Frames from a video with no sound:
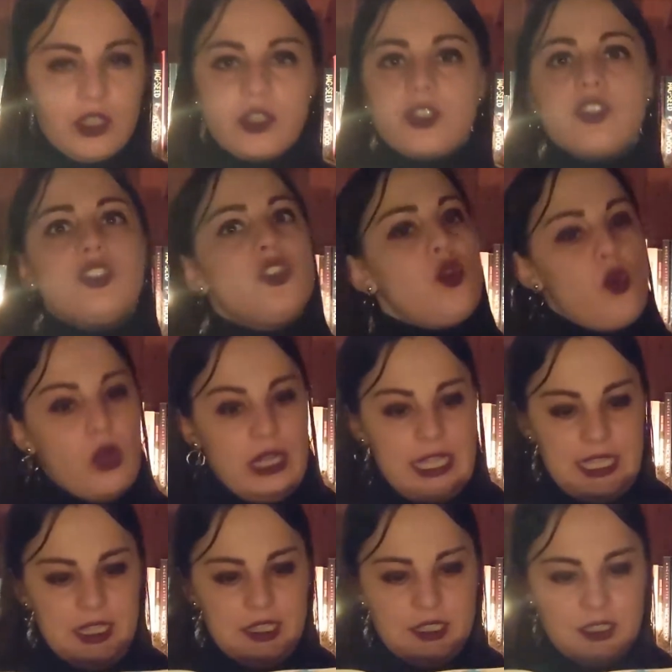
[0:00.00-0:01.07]
"Surely,"
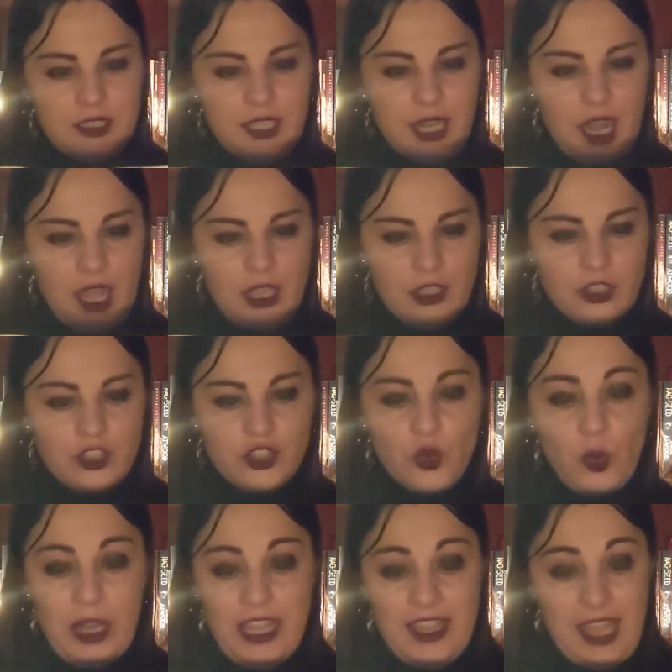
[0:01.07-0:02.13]
said I,
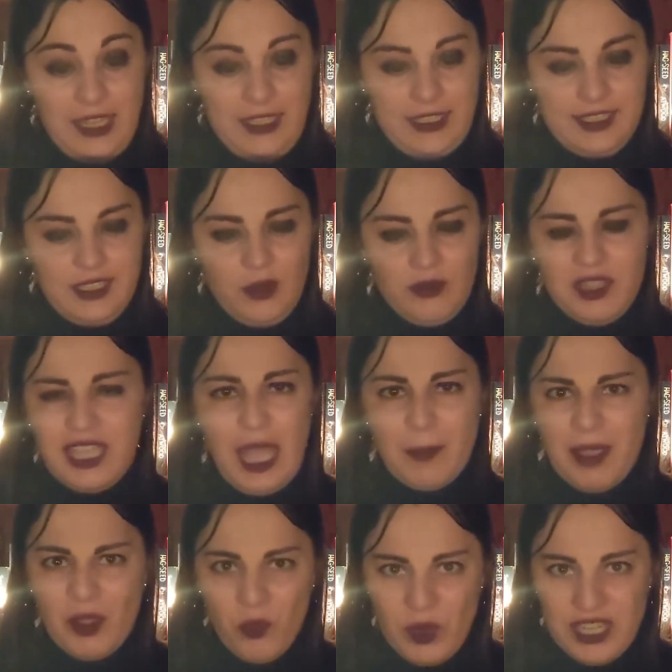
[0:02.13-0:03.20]
"surely that is something at
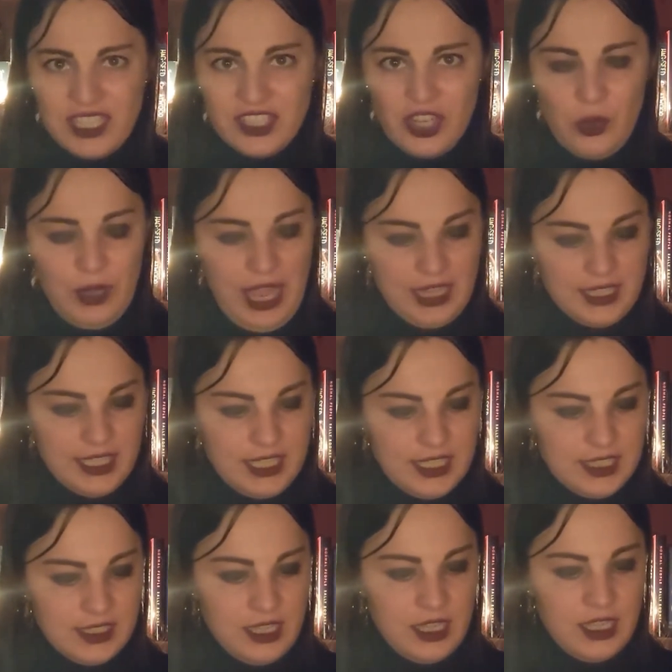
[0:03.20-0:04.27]
my window lattice.